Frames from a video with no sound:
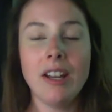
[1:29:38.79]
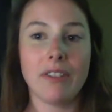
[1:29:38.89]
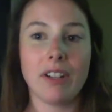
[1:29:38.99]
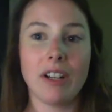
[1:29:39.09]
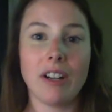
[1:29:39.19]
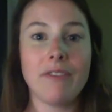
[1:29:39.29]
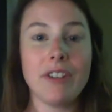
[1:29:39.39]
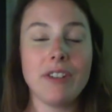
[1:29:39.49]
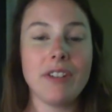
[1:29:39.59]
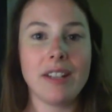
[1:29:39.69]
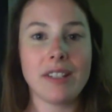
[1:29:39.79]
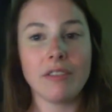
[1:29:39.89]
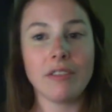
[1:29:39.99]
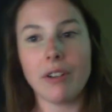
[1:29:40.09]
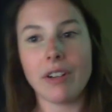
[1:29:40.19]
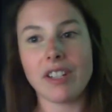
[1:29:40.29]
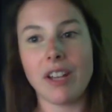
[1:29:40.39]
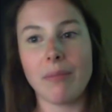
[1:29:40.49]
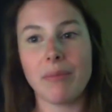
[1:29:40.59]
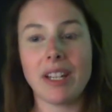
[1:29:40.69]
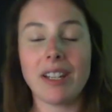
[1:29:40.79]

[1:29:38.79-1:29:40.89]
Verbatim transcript: for a few days in a row or something,